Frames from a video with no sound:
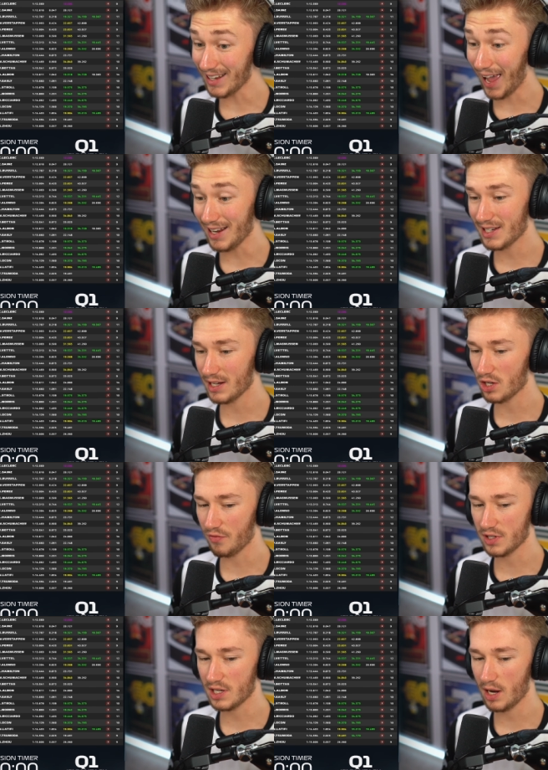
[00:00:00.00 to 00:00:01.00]
eight tenths
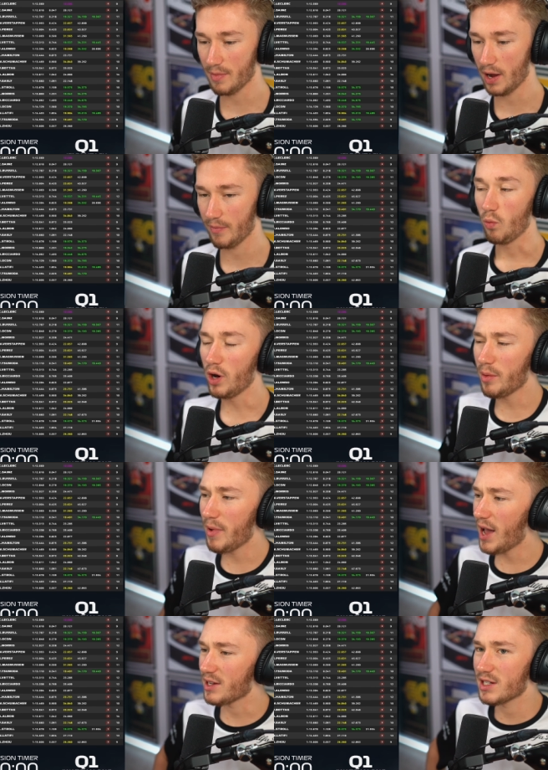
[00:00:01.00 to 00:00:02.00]
off his teammate. What a
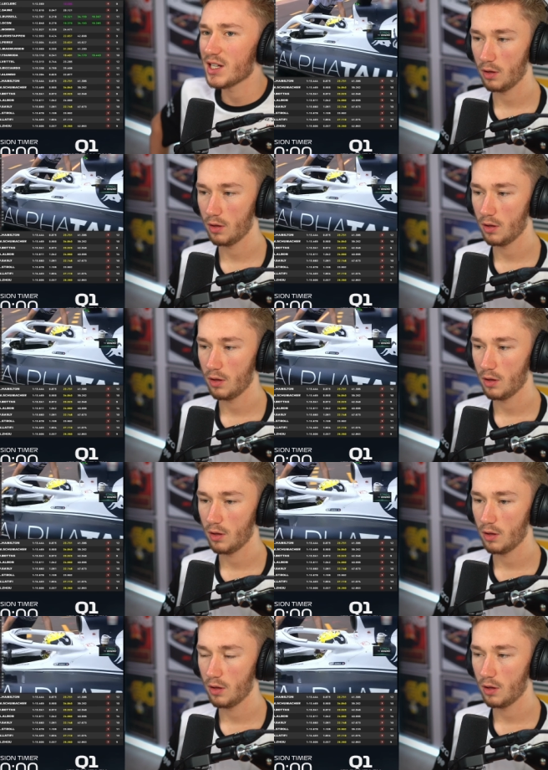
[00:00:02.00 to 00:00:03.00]
mess.
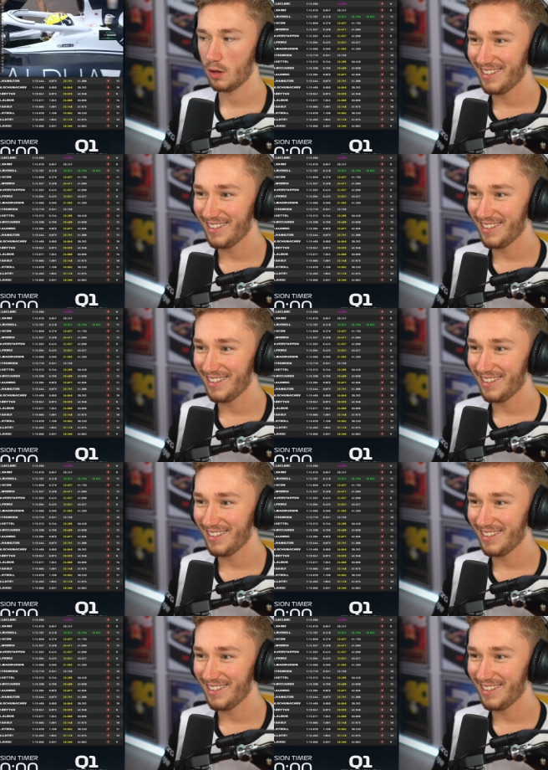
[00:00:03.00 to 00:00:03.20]
I